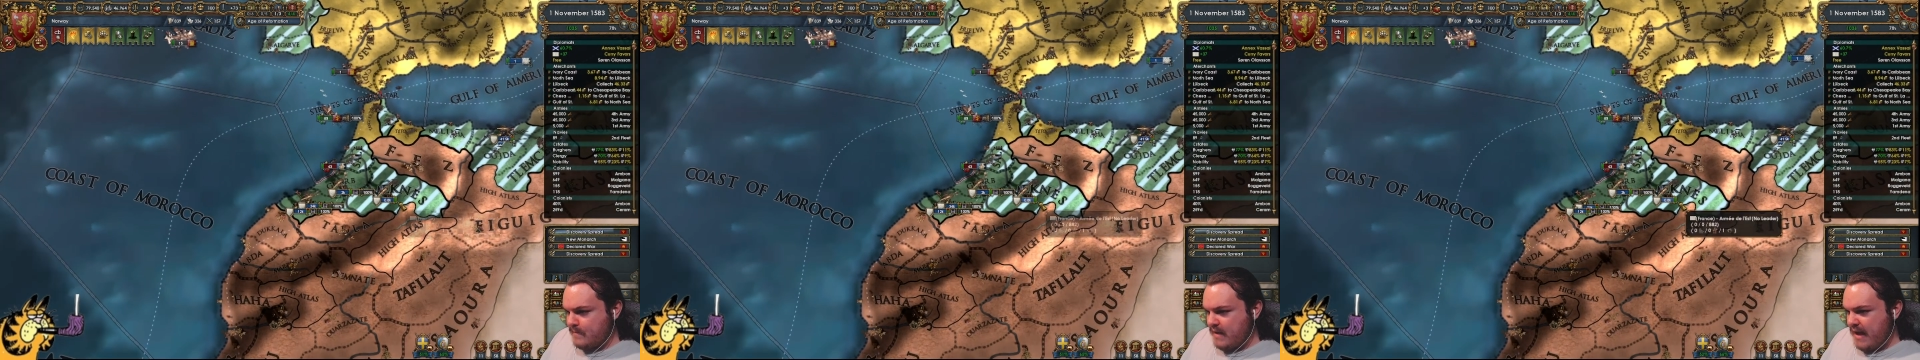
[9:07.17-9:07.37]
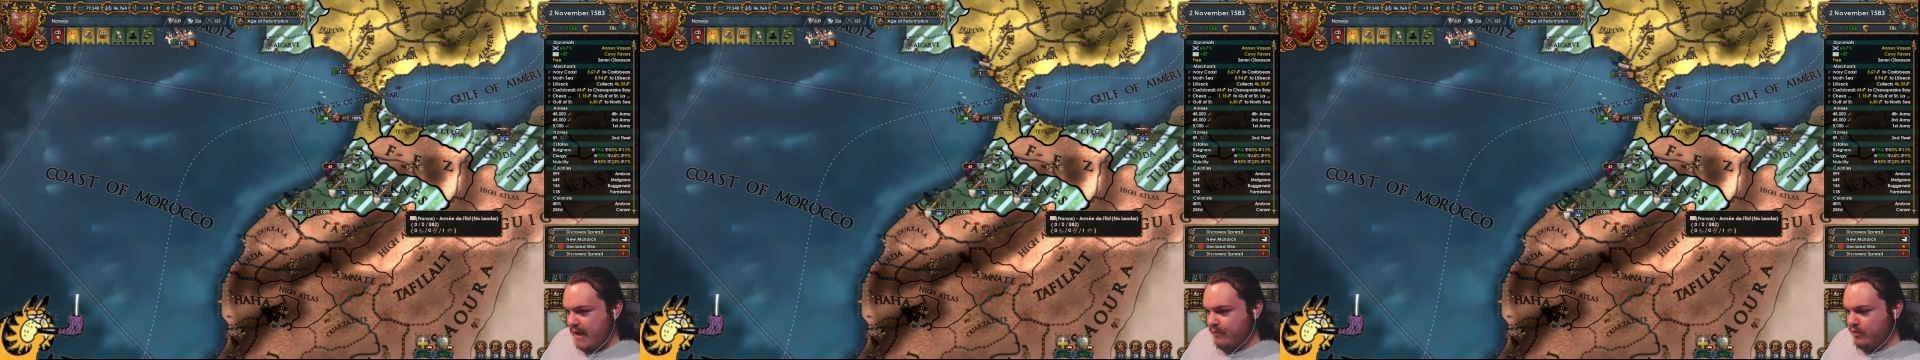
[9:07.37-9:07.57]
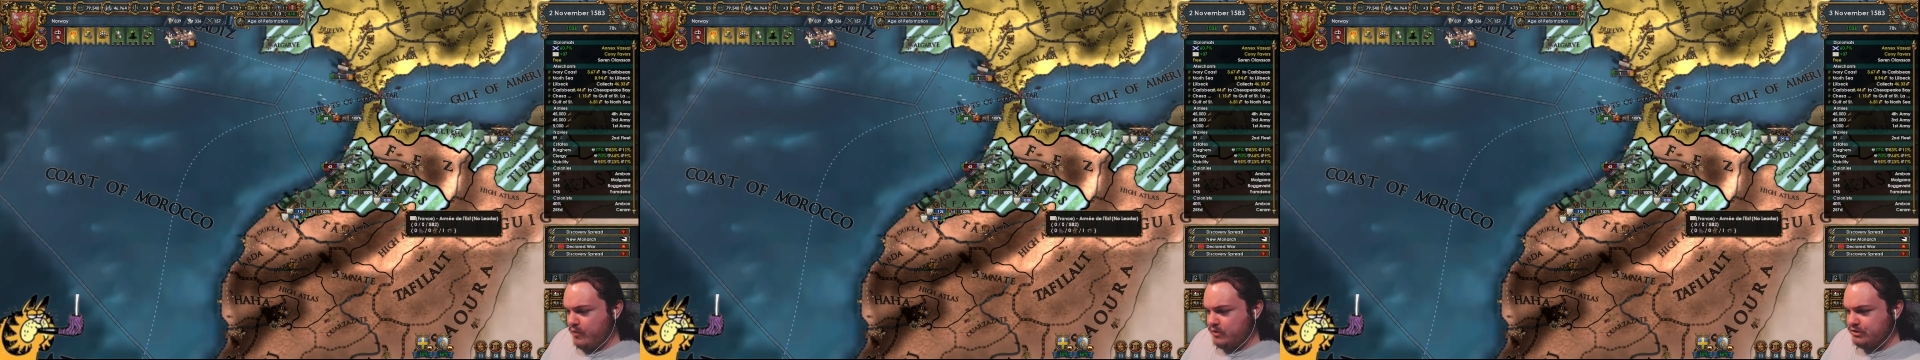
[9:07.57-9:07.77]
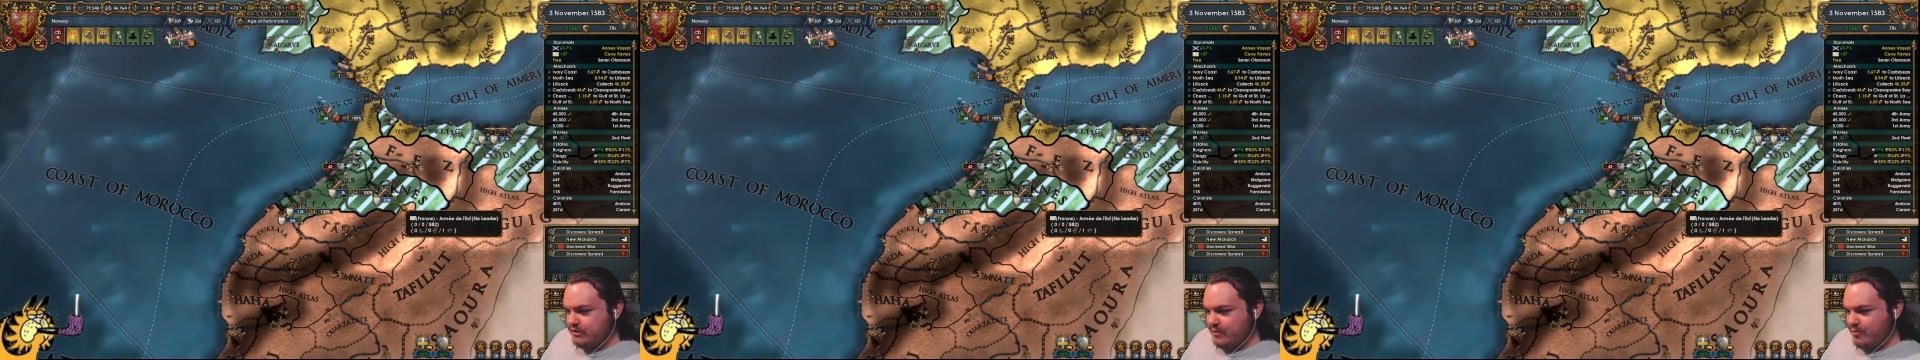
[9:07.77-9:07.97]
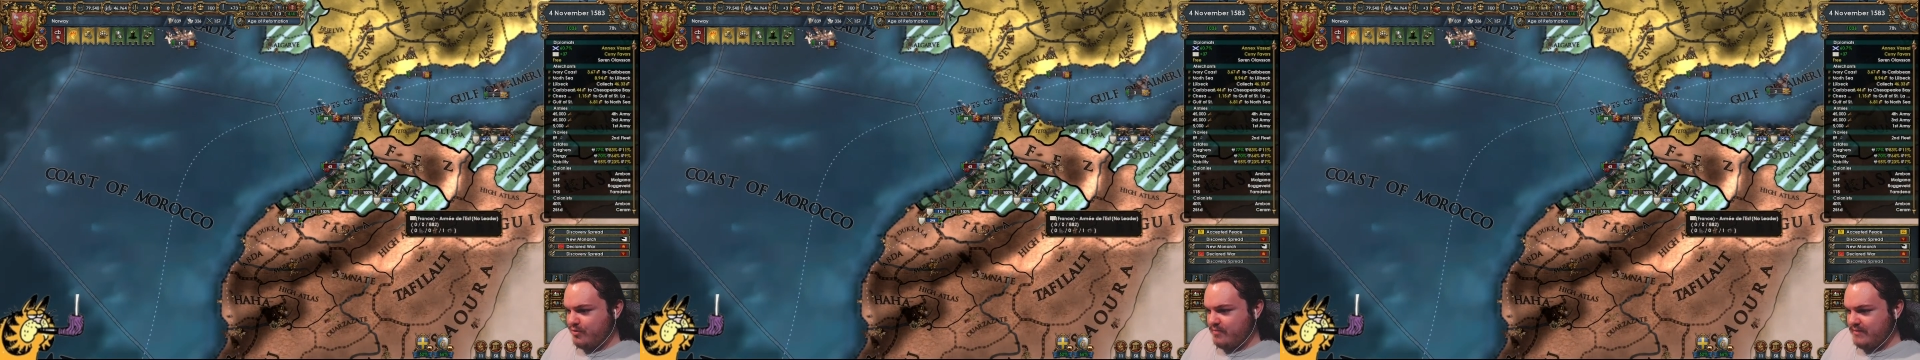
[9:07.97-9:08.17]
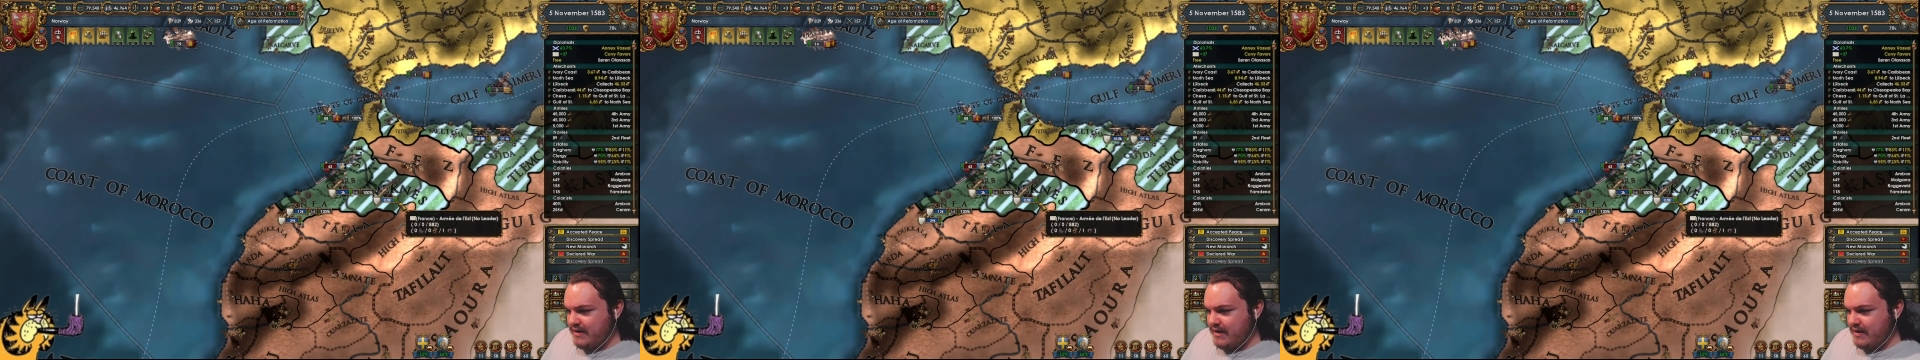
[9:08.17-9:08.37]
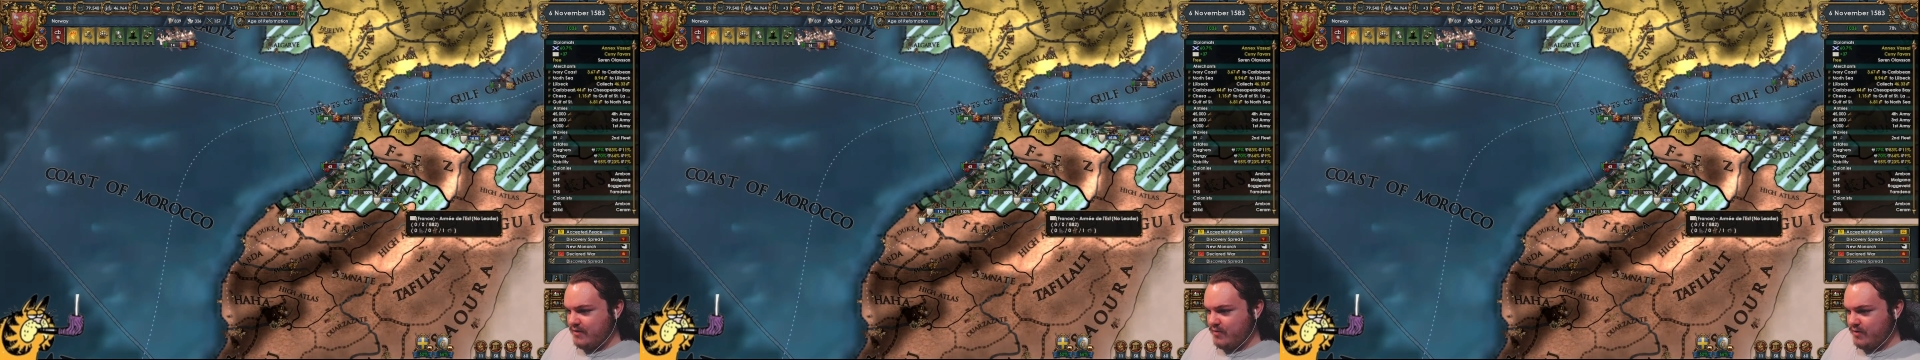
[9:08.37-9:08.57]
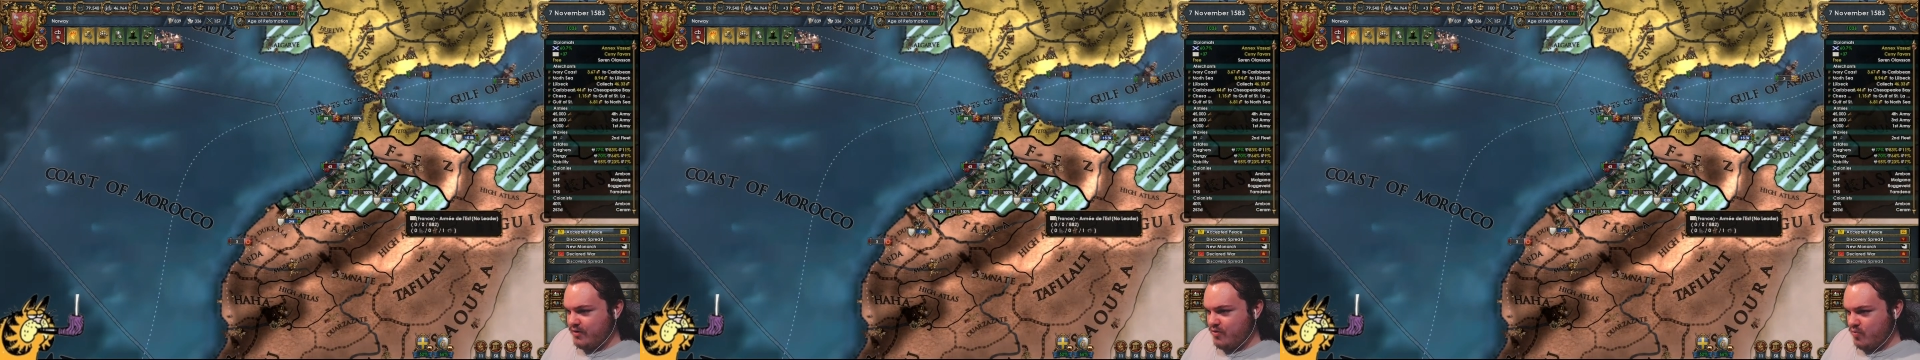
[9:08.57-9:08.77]
I really wish there was some mechanic
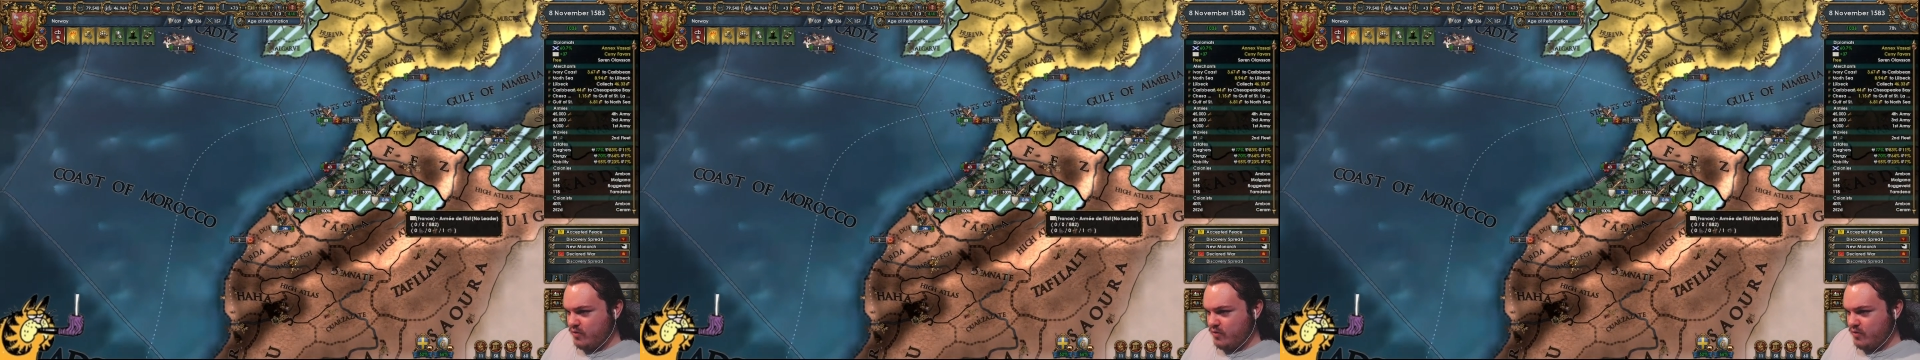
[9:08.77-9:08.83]
where, you know,